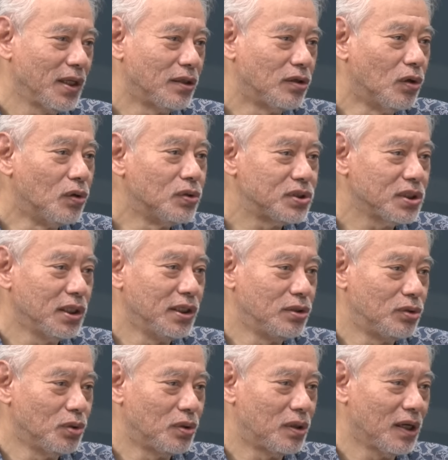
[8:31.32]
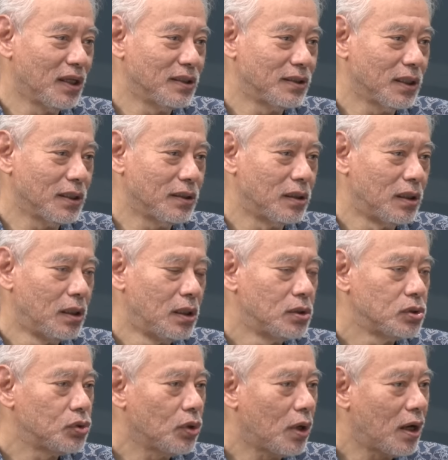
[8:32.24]
It goes into Kelantan.
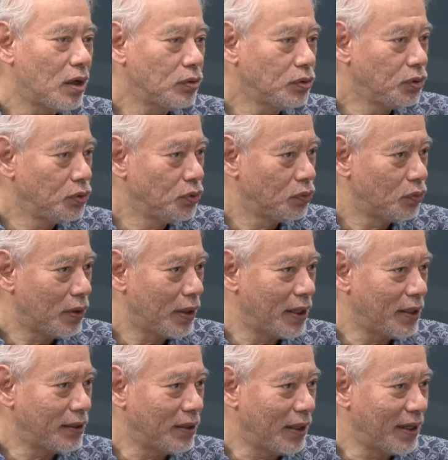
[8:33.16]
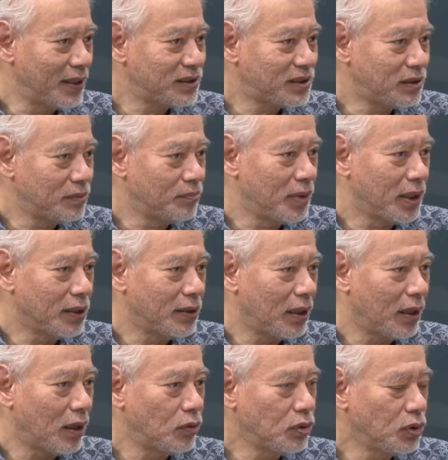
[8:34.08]
So how do you estimate?
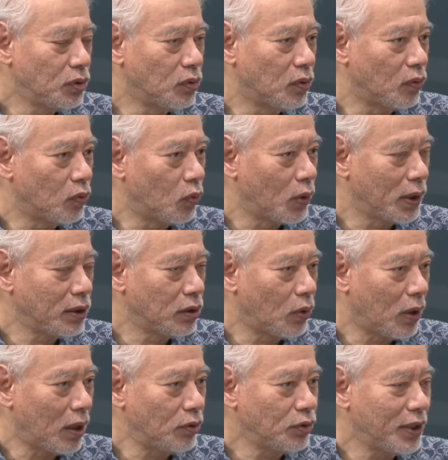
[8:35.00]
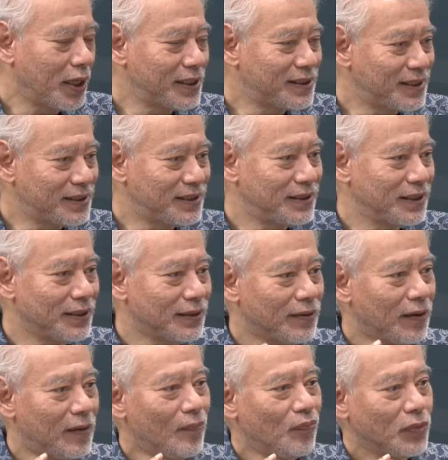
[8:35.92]
How do you
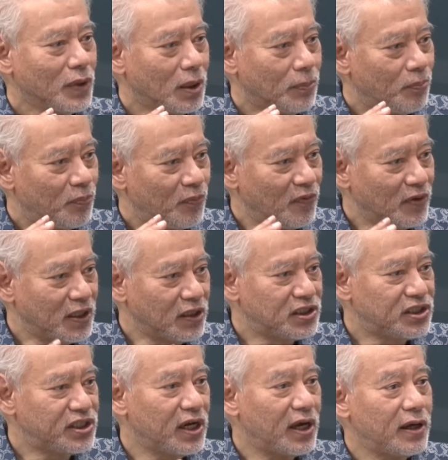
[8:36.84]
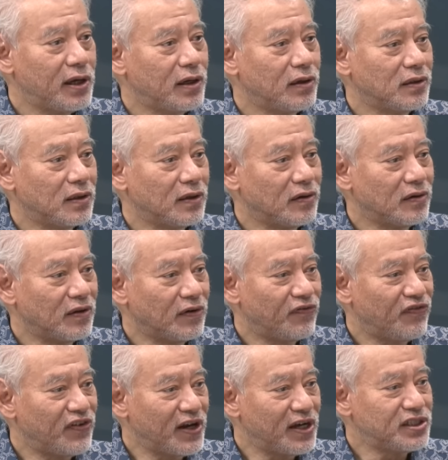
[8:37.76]
ascertain the
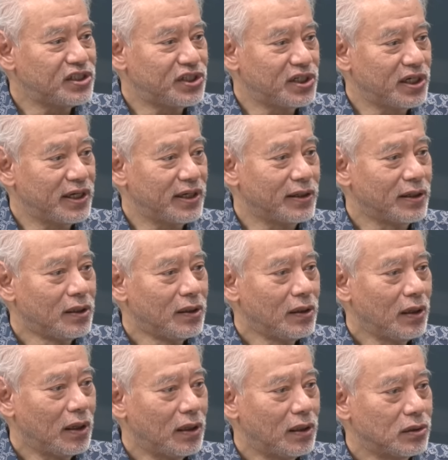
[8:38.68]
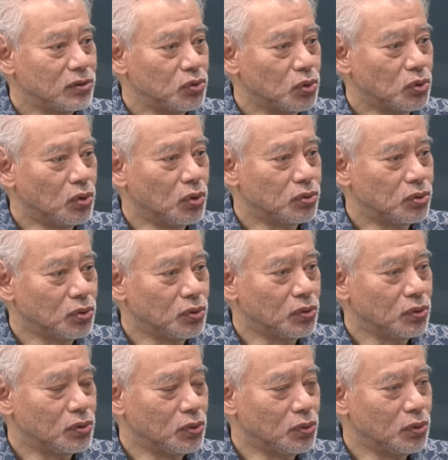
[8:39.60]
fair share to go
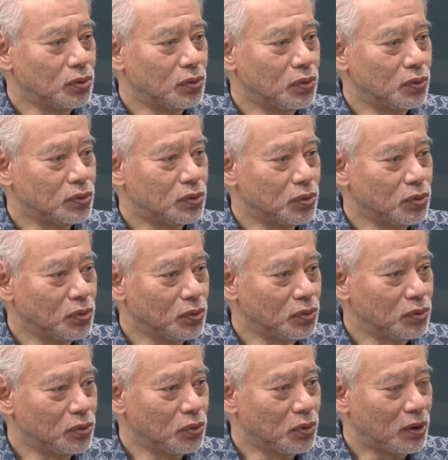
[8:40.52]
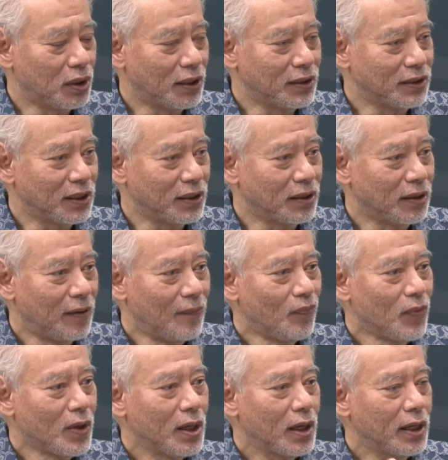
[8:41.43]
to Kelantan?
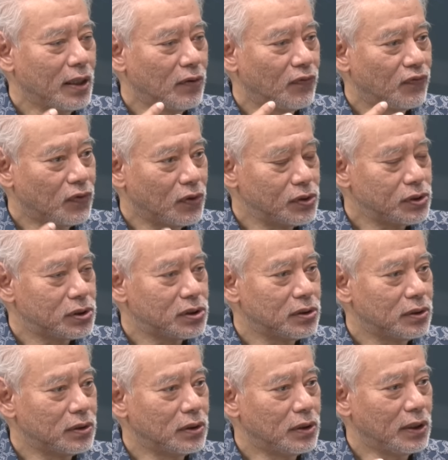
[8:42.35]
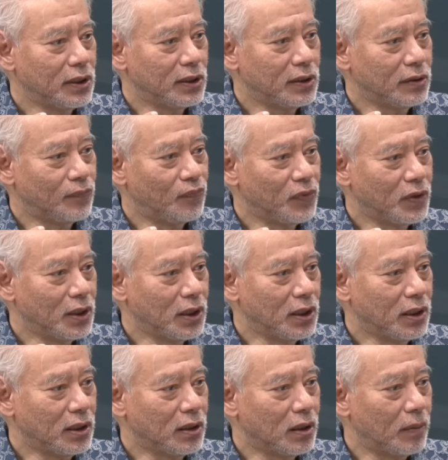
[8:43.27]
And of course,
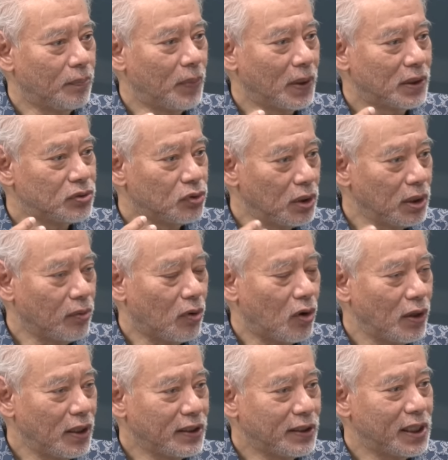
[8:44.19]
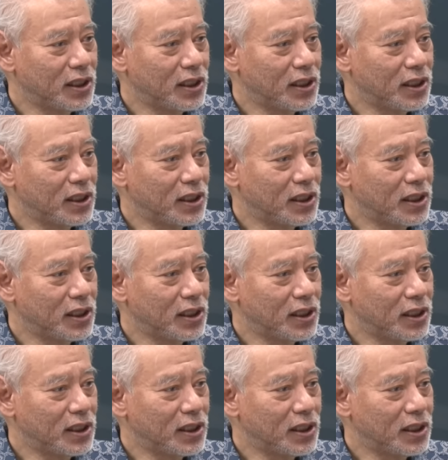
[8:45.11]
the petroleum, oil and